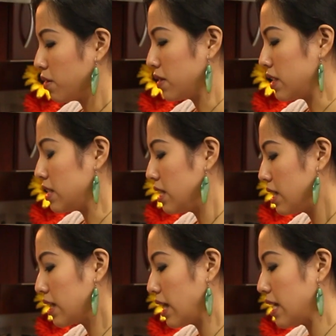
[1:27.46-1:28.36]
I'm gonna
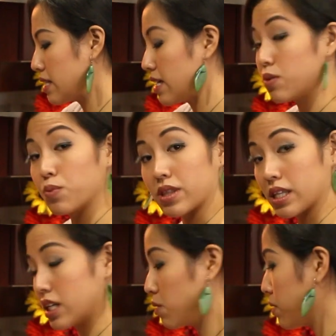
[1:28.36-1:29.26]
deglaze it with
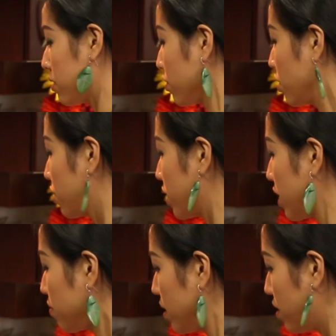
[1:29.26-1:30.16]
a little bit of
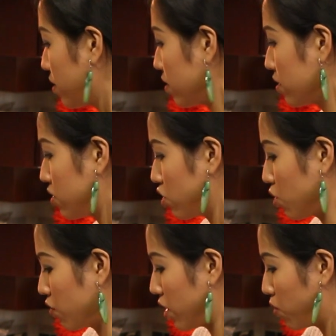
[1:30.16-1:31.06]
coconut milk.
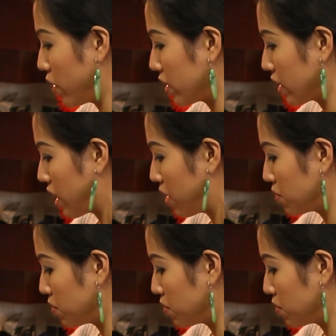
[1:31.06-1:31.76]
So I've got 1 cup,